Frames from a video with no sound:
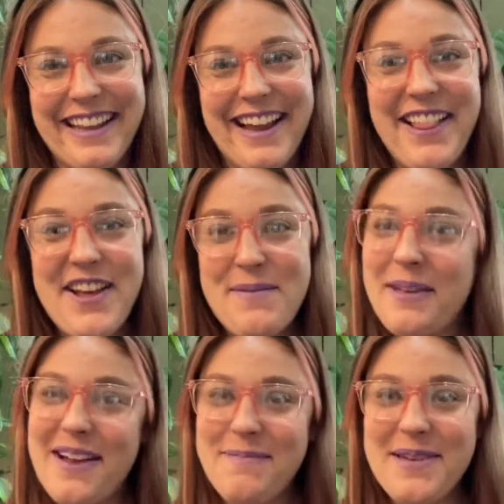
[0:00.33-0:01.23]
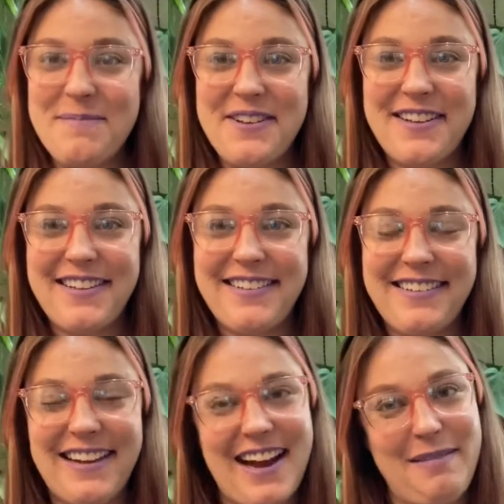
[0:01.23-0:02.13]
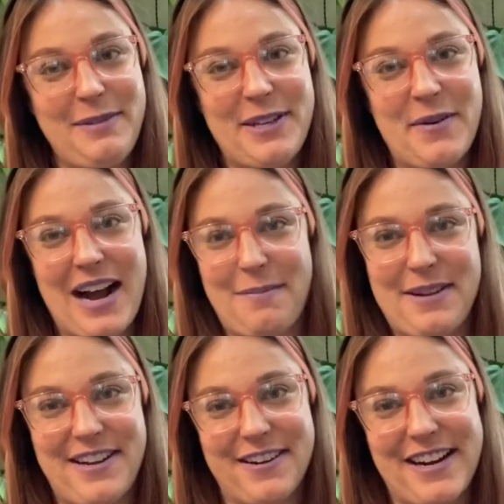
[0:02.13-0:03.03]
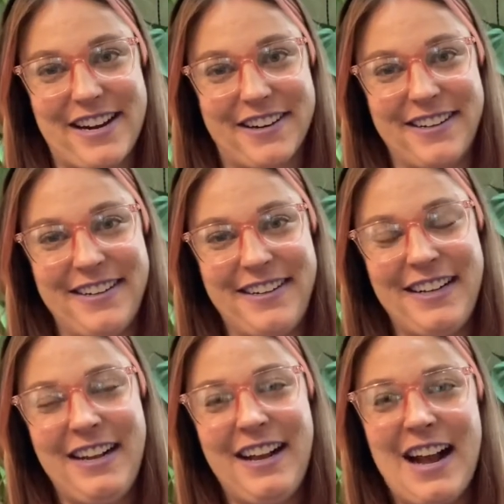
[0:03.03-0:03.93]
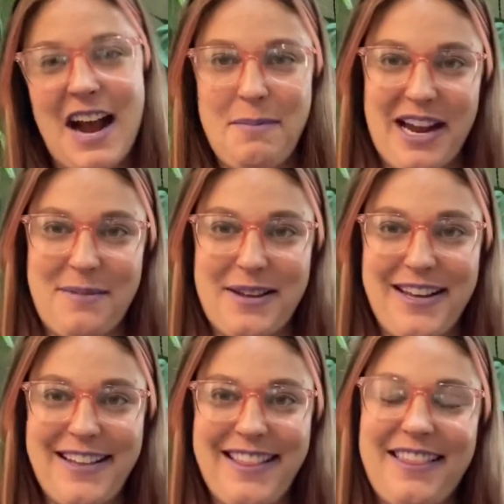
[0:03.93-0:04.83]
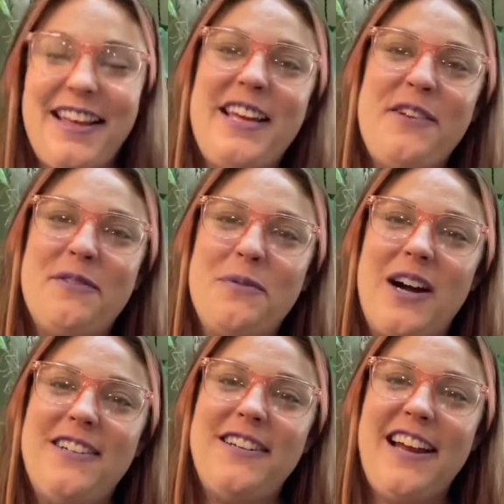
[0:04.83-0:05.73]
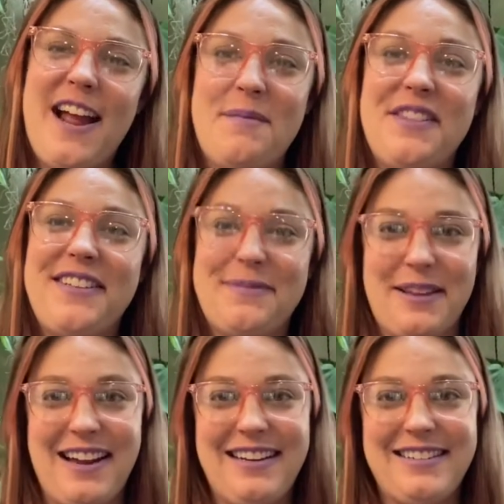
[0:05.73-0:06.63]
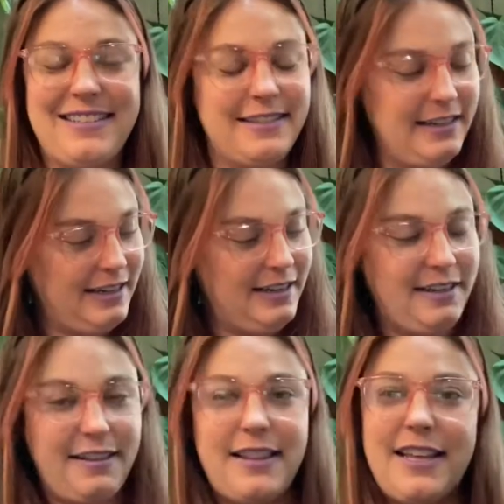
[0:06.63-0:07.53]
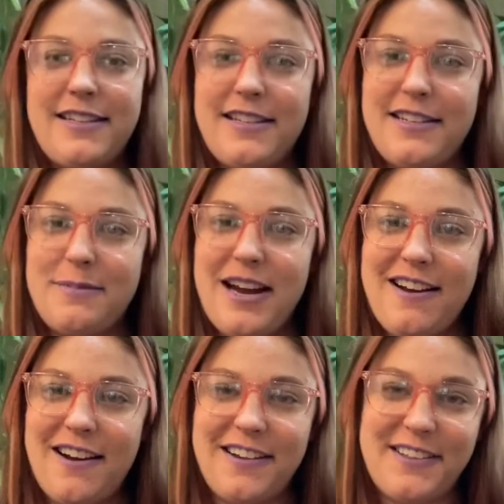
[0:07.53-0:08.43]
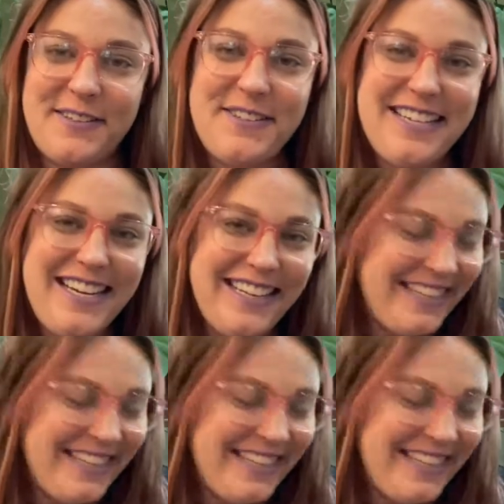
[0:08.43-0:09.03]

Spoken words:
Hello, plant people. I'm so happy you're here. I'm Amy. Thank you for watching Amethyst Plants. This is my dog, Lucy,